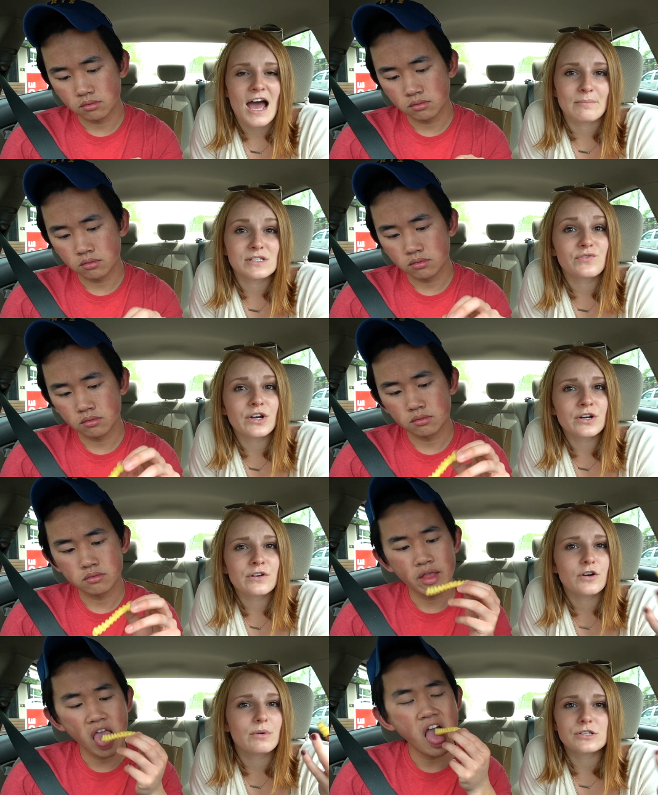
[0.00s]
Speaker 1: atmosphere
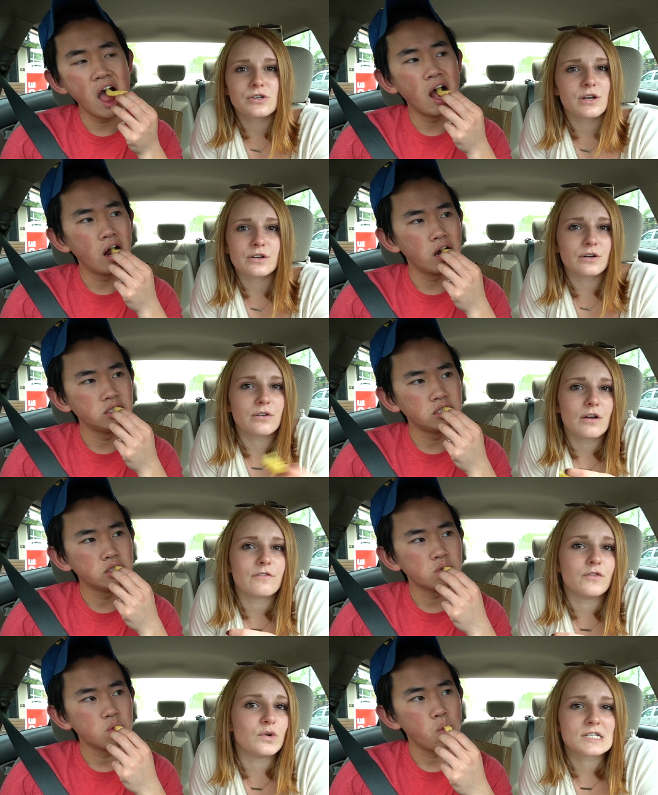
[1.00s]
for a restaurant or a
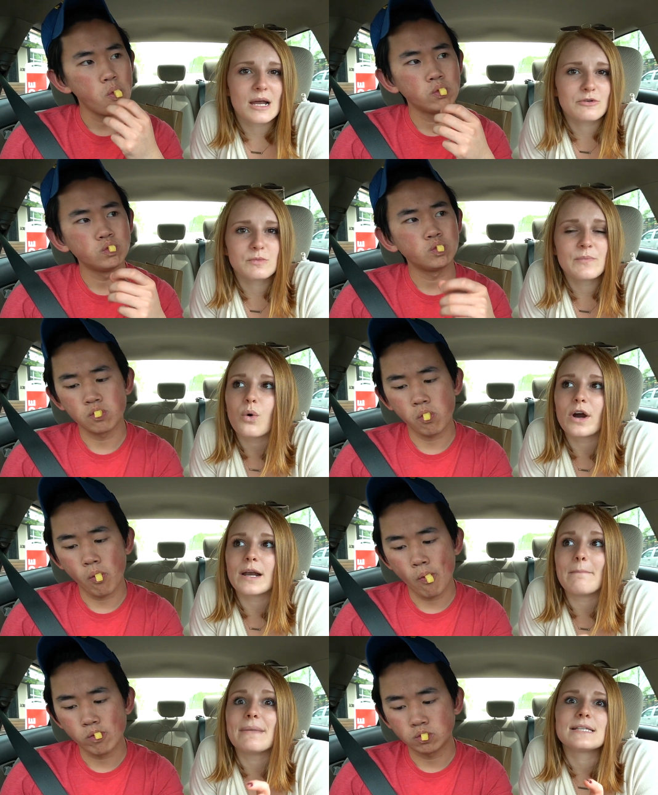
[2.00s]
food establishment or an
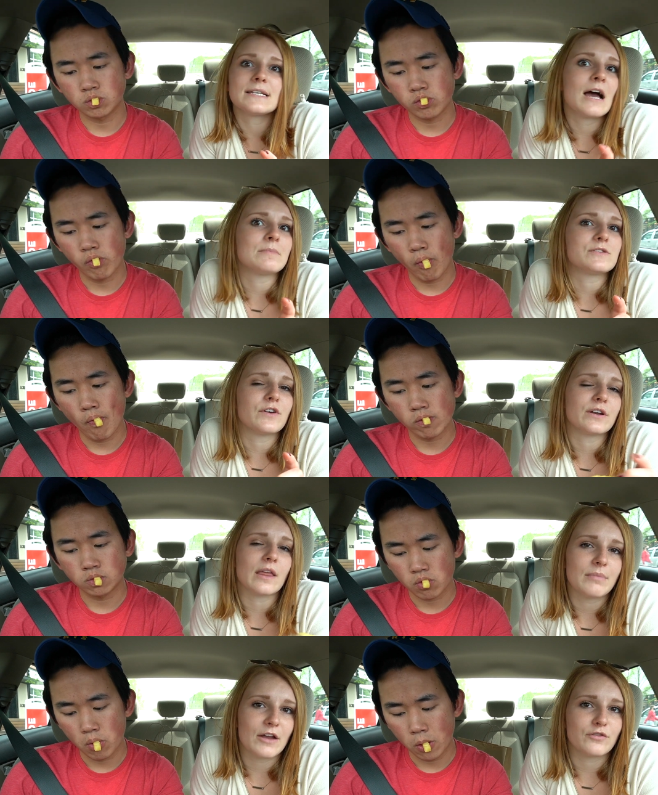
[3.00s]
amazing atmosphere and
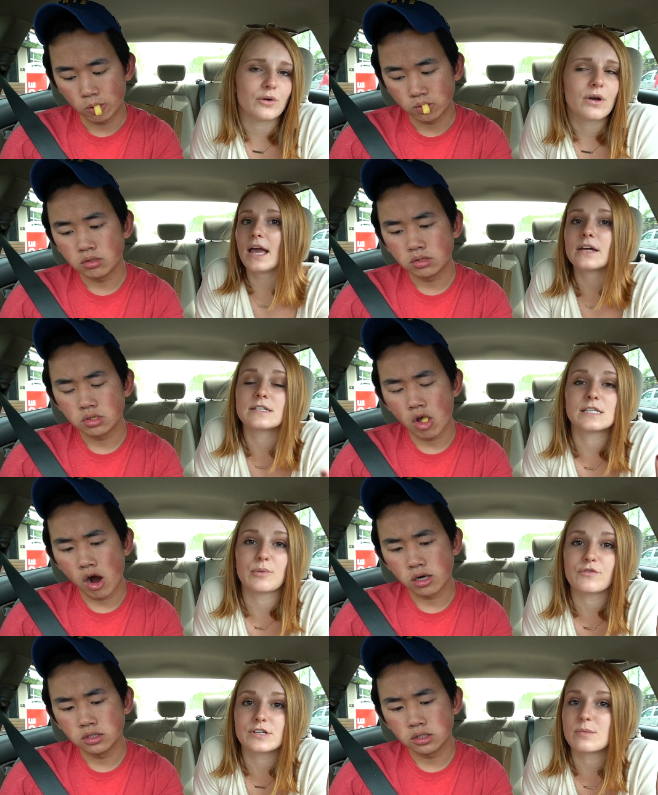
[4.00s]
like bad food? I honestly
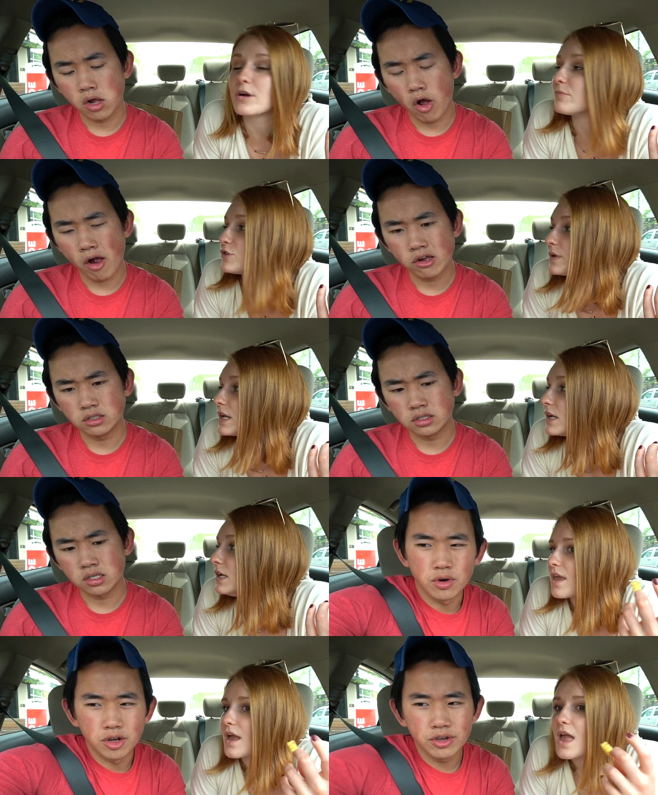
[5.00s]
prefer somewhere in between.
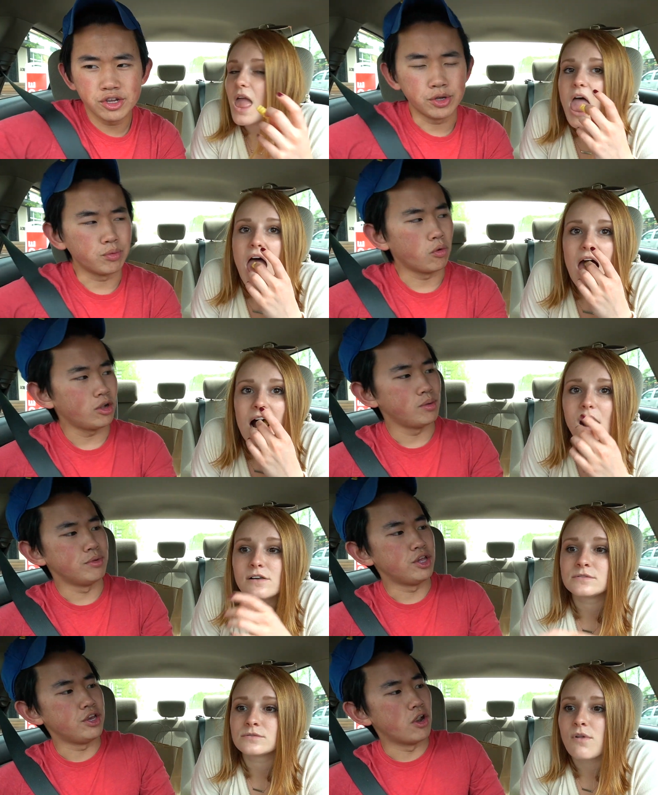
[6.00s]
Speaker 2: Really? You want a
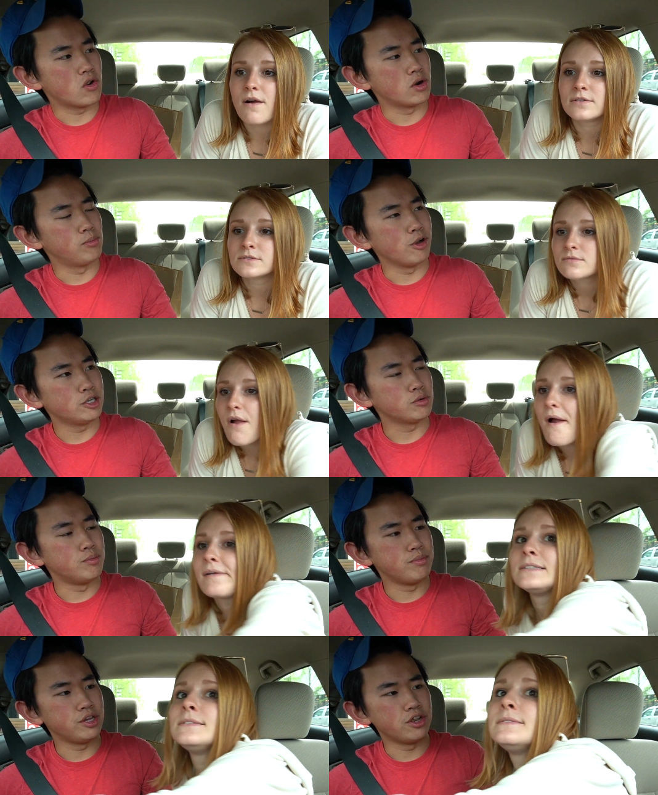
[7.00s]
mediocre place with
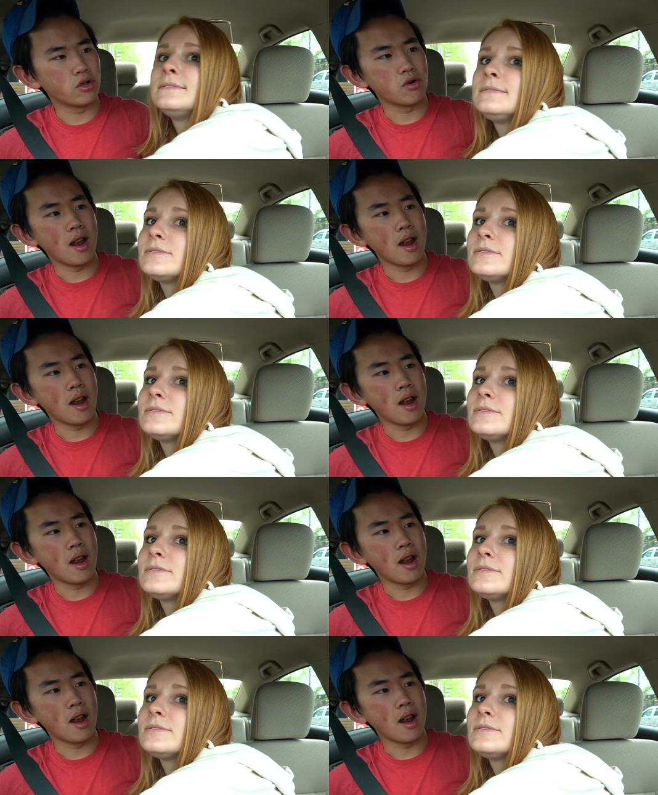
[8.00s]
mediocre